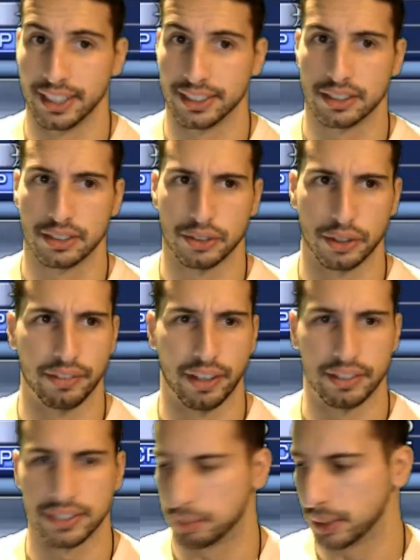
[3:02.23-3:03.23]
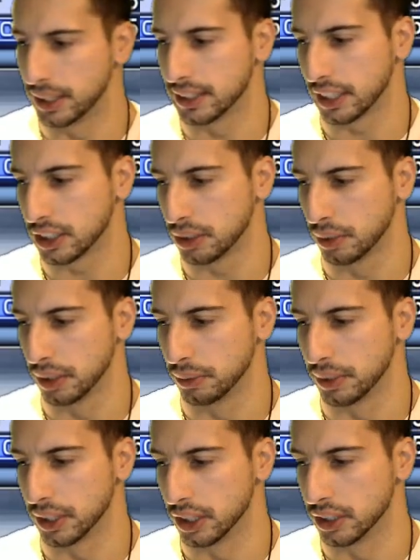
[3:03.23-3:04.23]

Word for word: thirty-five C P is actually really really good.